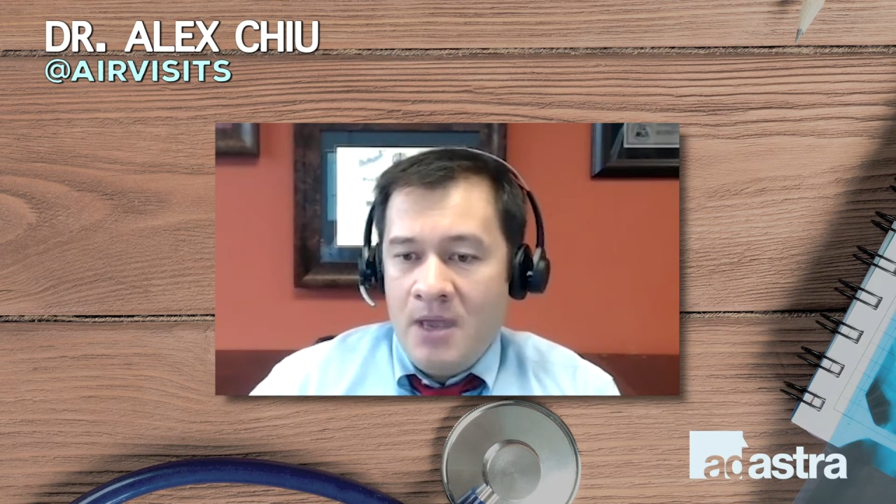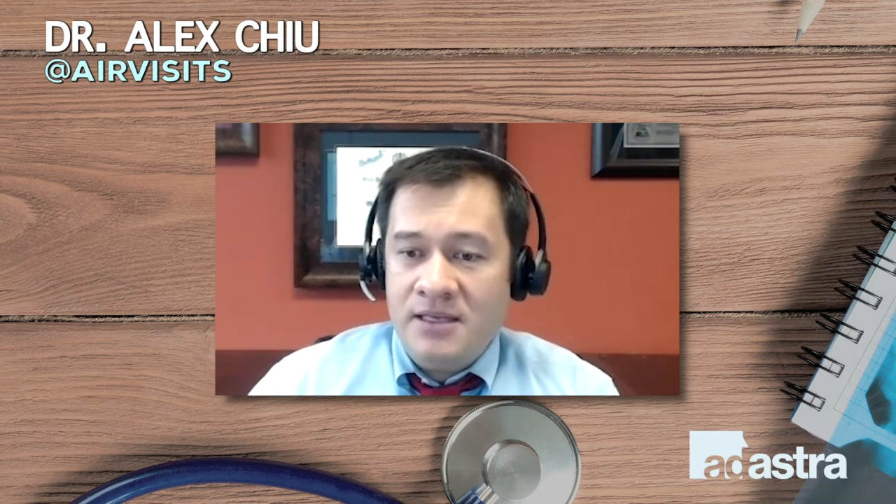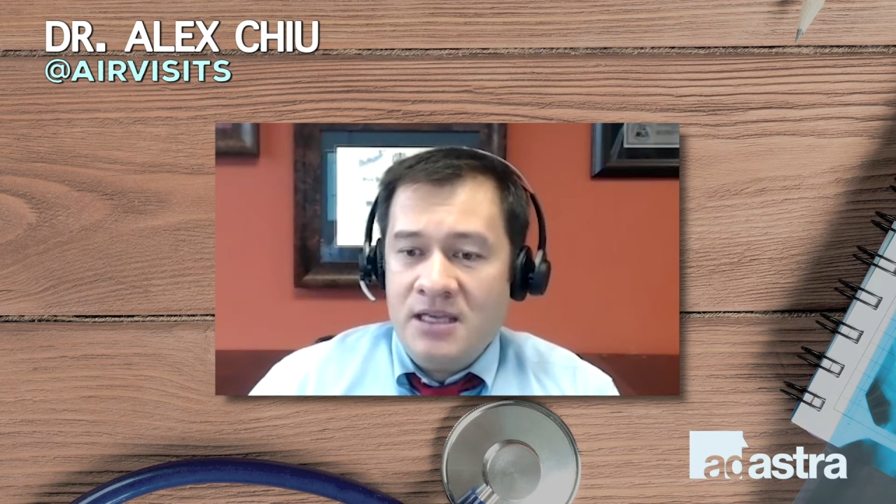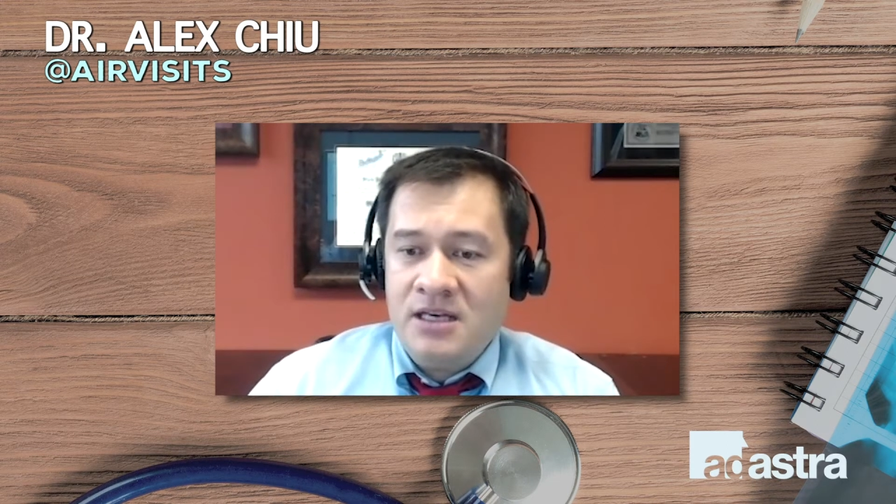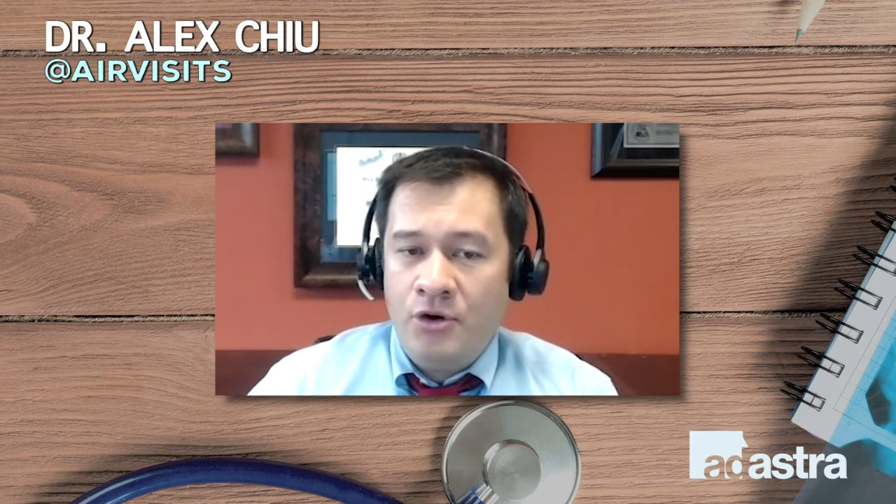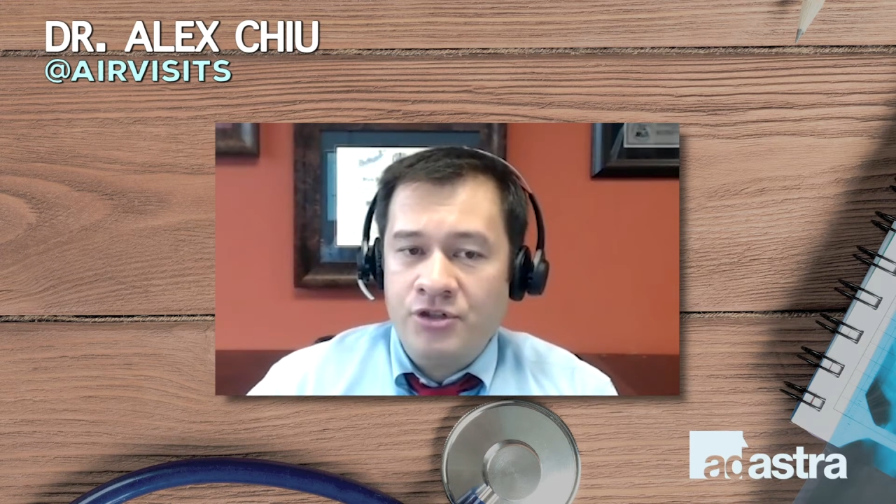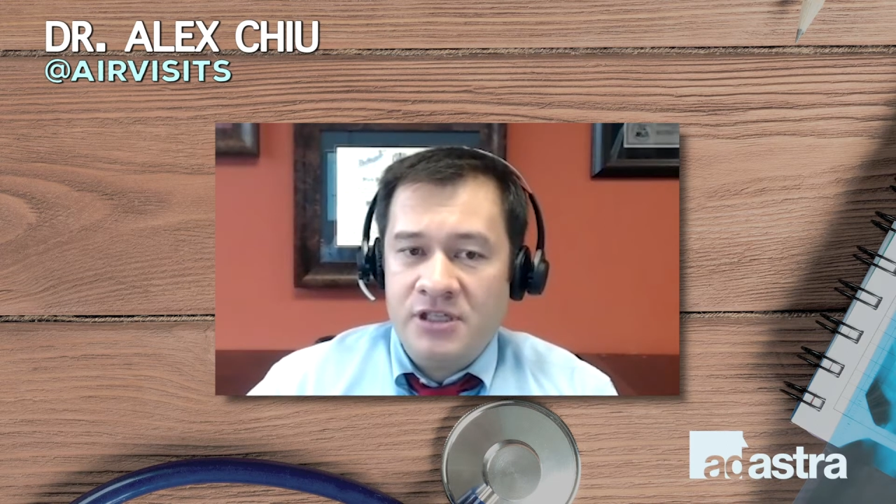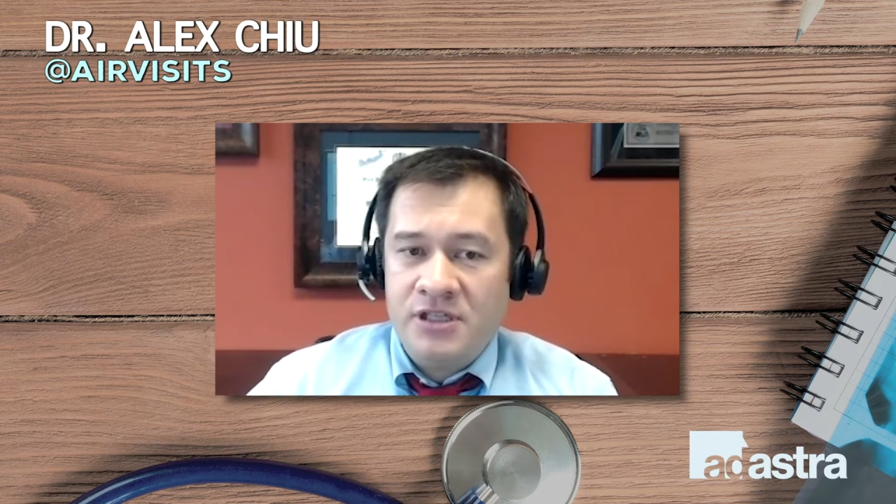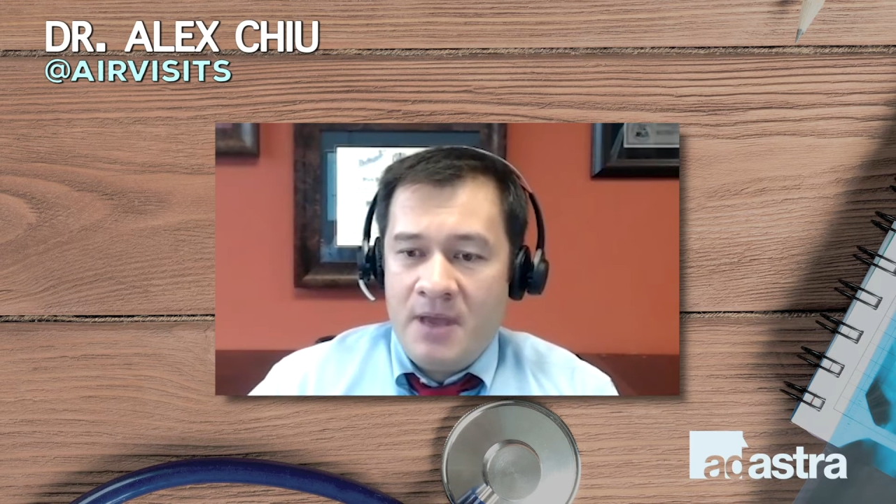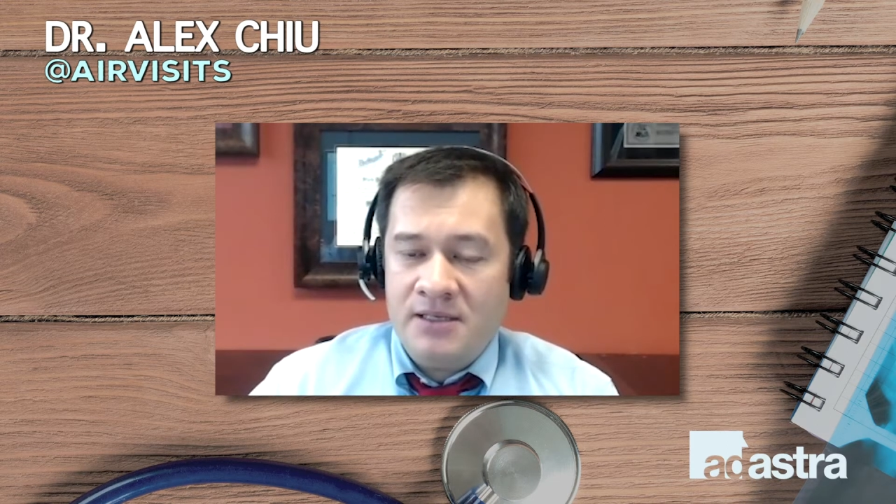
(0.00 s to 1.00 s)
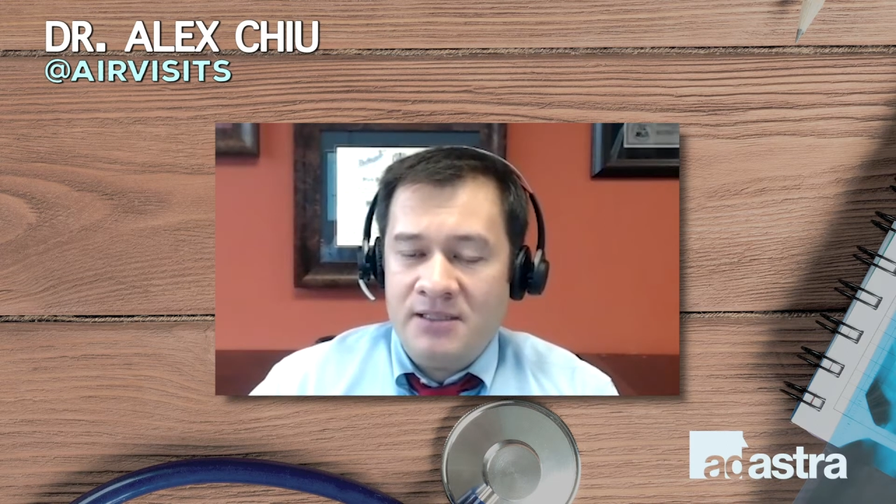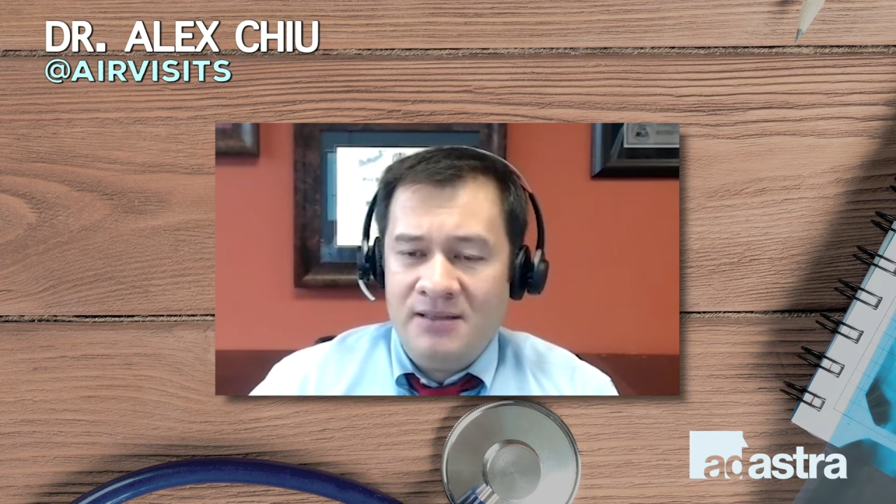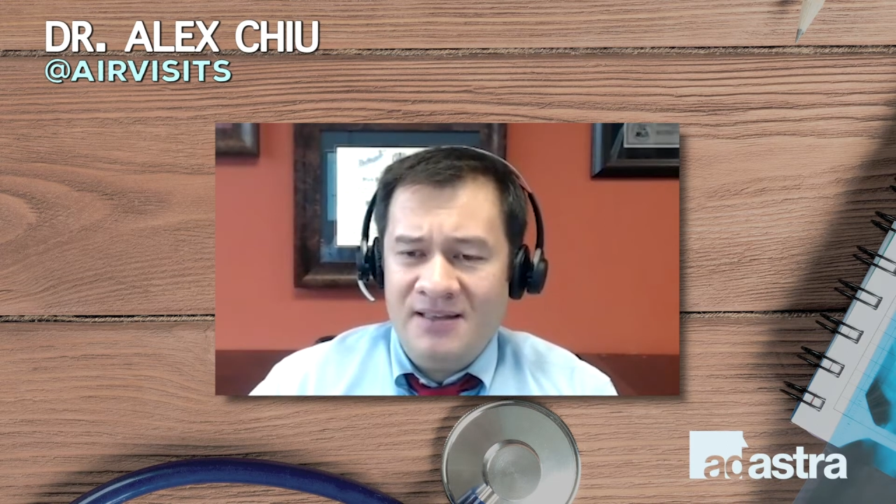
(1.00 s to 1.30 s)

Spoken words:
In emergency medicine,